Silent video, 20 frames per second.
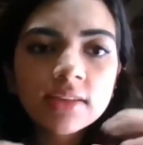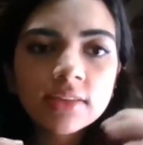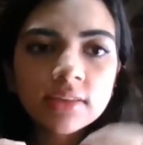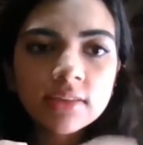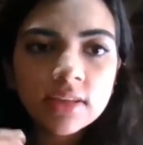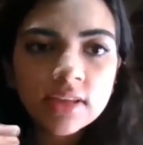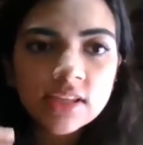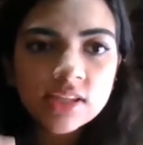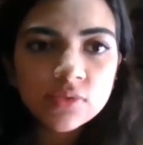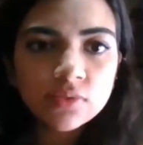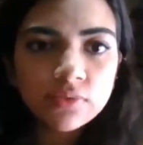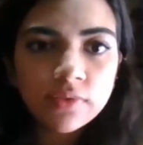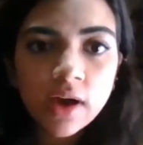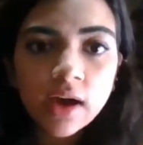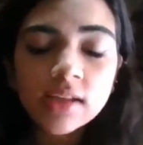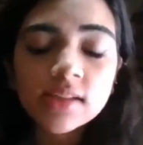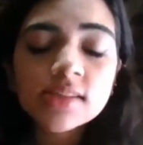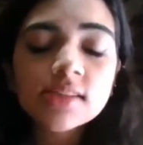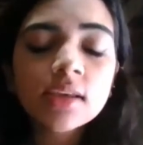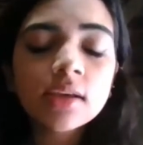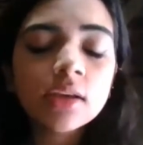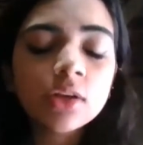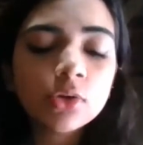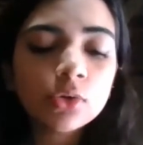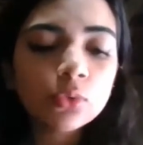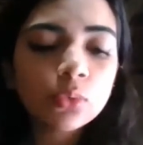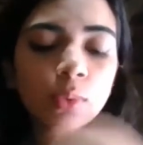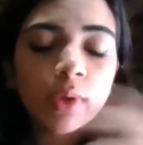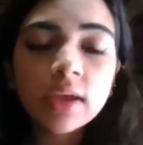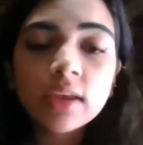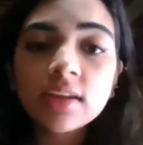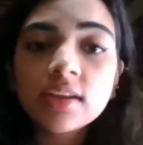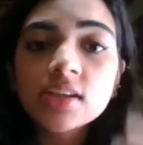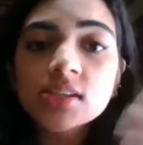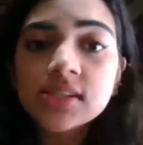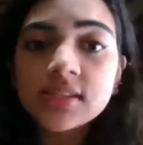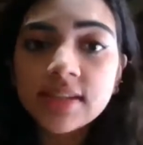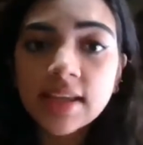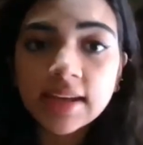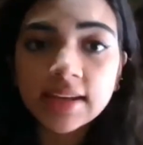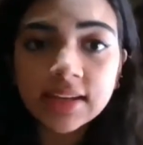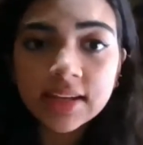these funds into various debt